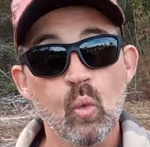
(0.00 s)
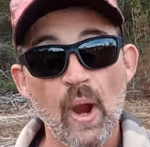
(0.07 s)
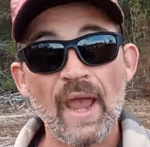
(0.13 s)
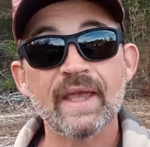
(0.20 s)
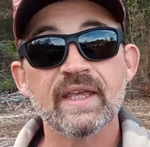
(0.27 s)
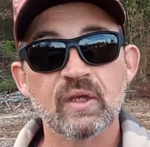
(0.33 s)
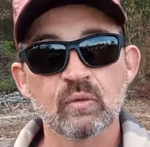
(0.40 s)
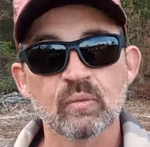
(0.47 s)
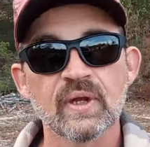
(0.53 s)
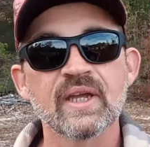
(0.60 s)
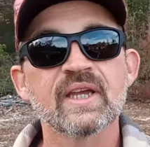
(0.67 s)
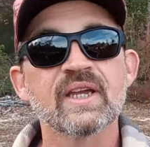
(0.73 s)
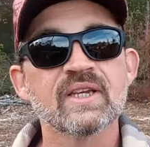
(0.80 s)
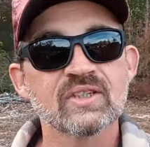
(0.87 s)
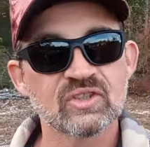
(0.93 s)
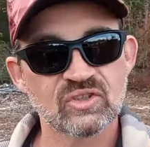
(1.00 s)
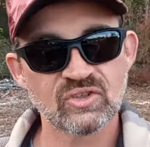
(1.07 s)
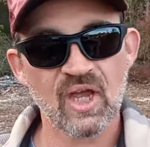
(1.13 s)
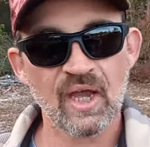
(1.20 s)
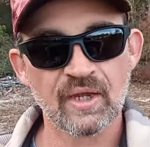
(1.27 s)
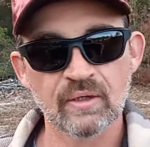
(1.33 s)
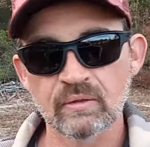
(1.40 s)
Wacky rig
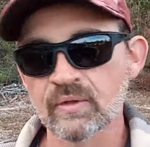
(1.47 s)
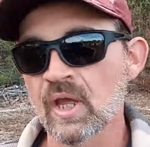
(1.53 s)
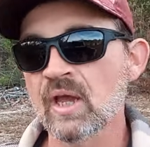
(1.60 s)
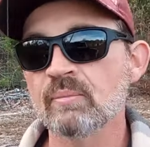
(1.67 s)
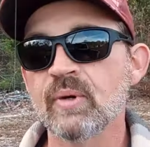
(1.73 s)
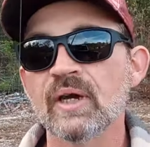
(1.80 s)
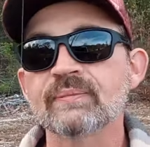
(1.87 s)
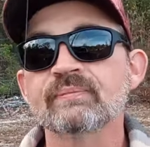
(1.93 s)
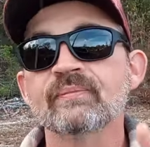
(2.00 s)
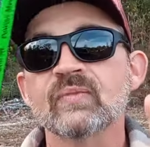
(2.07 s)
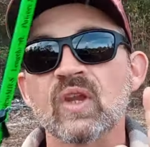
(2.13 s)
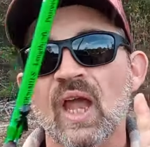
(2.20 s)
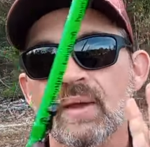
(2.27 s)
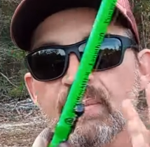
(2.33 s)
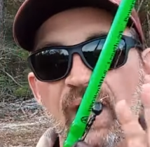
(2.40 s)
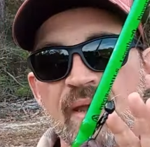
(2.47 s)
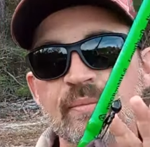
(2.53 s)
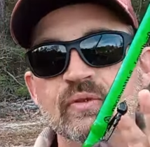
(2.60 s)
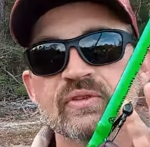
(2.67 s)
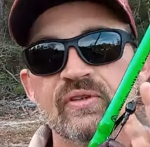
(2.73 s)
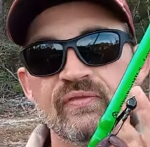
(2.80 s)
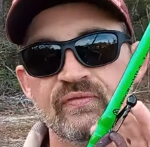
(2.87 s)
style, but I'm
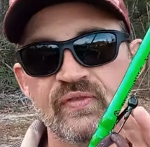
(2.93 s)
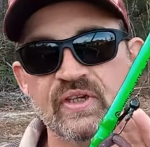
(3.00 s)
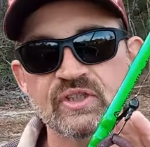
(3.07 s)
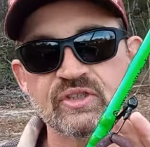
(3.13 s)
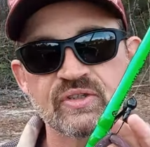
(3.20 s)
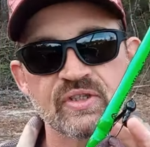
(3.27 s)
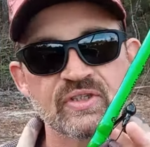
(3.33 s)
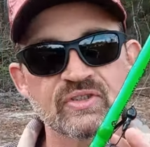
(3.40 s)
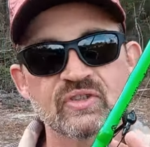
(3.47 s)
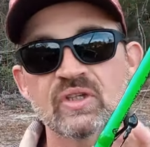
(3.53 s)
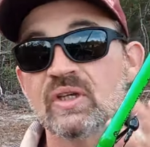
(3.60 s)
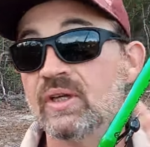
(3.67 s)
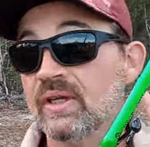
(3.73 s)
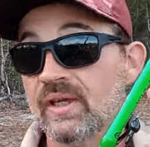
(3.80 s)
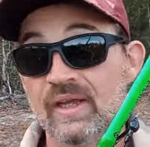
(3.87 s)
able to fish this